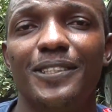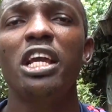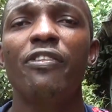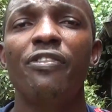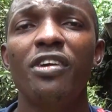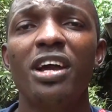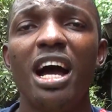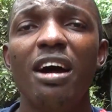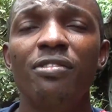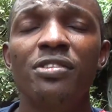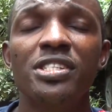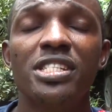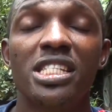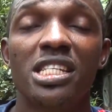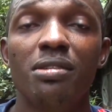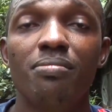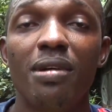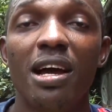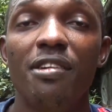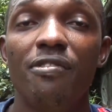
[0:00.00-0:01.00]
If you haven't
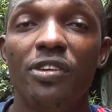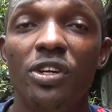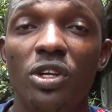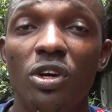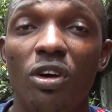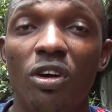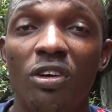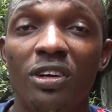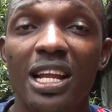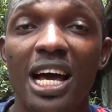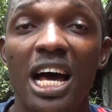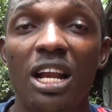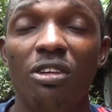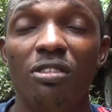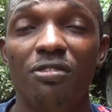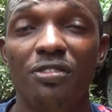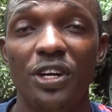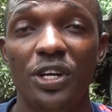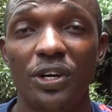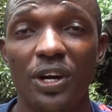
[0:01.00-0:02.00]
seen my video on aloe
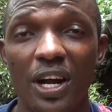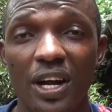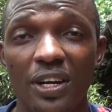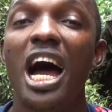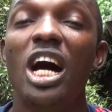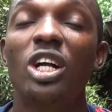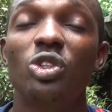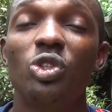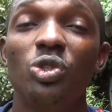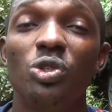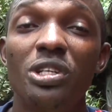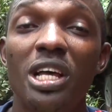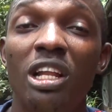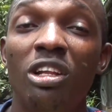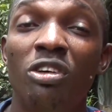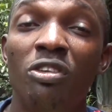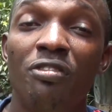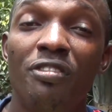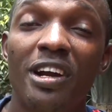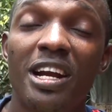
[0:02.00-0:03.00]
vera, how to use
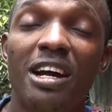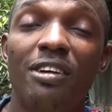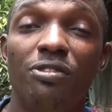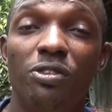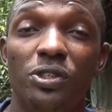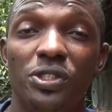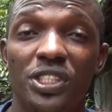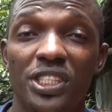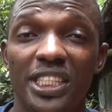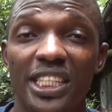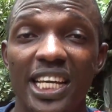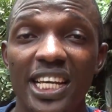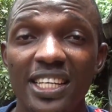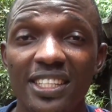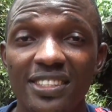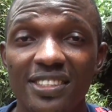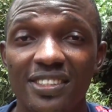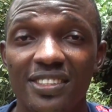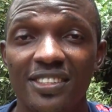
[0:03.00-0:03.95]
aloe vera for chicken,